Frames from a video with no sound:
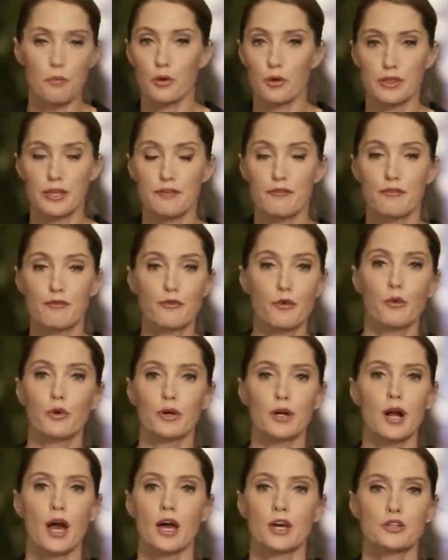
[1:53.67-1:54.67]
more than
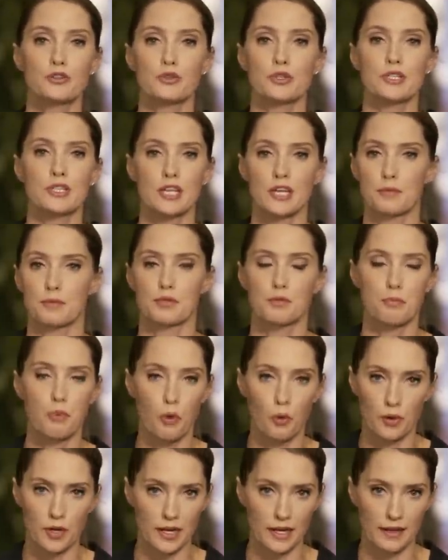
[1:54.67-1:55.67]
400 tips
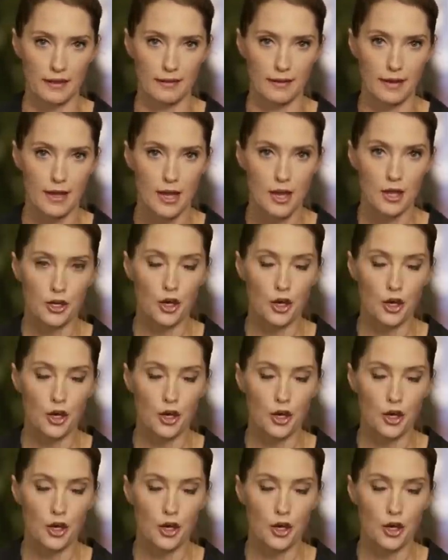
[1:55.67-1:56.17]
poured in.